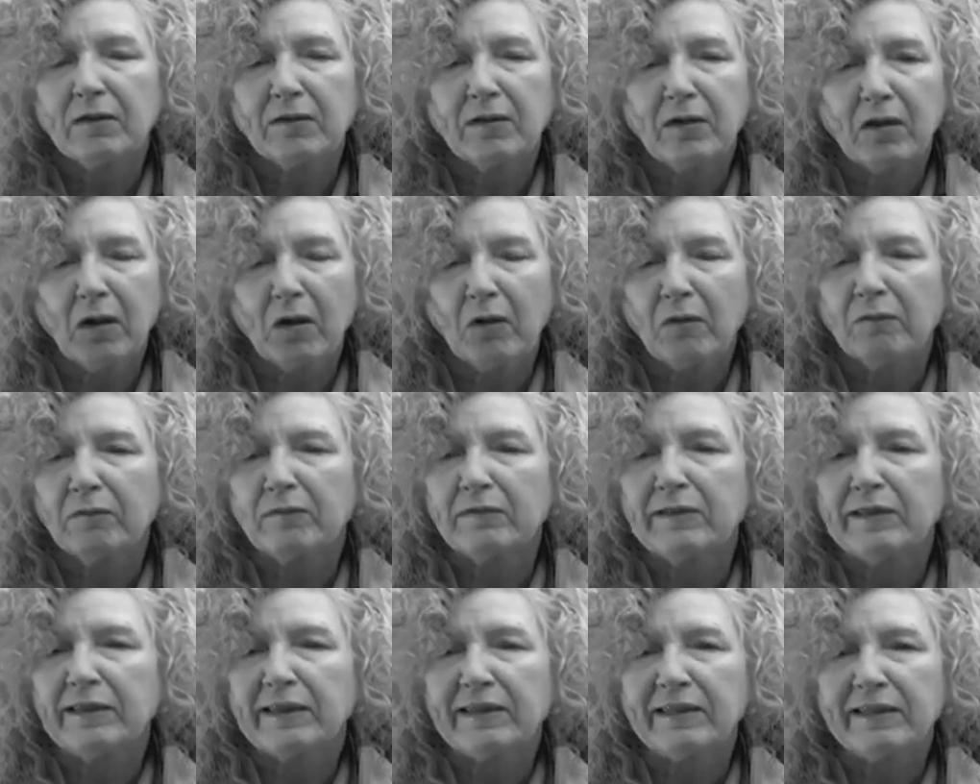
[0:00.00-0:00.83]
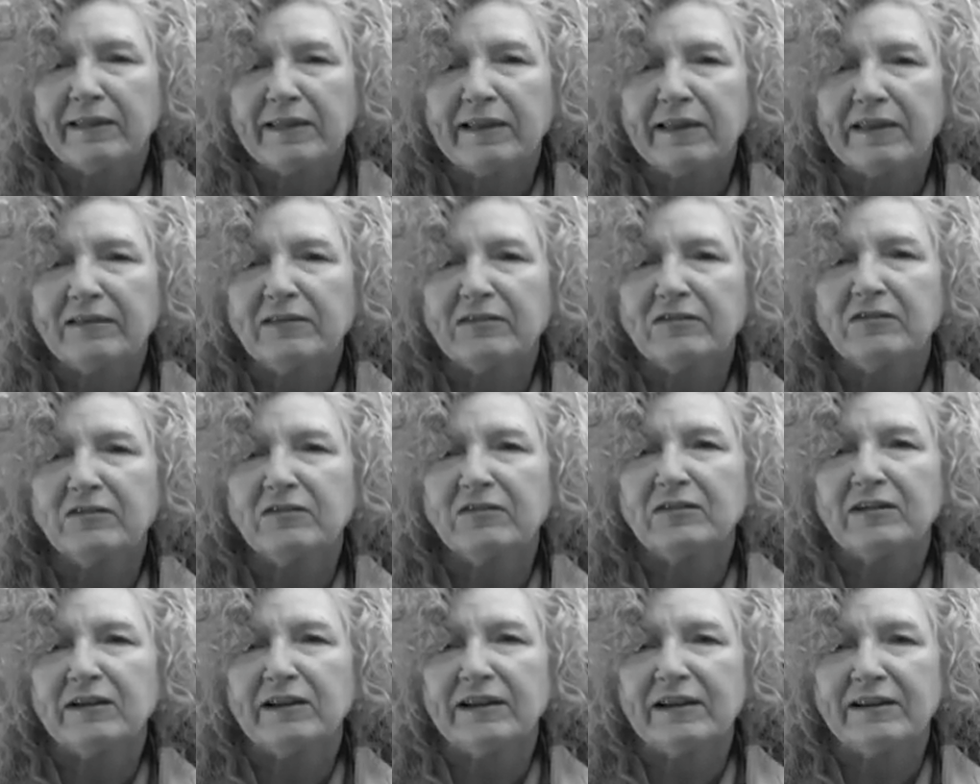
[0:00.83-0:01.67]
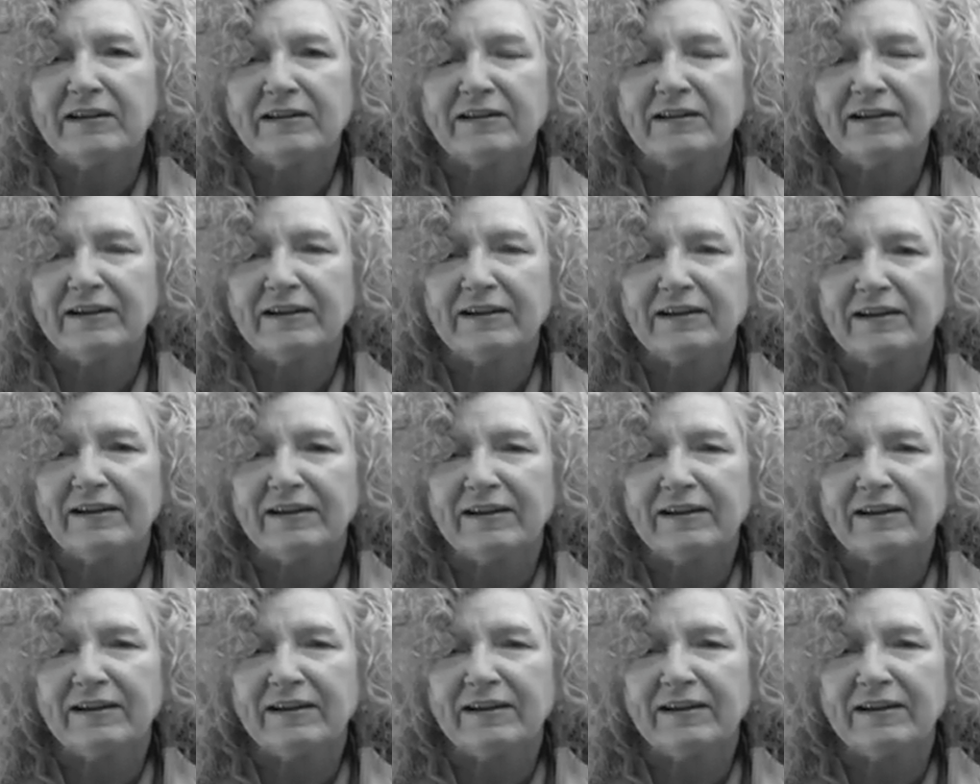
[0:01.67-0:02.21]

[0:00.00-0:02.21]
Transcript: hopefully things are changing.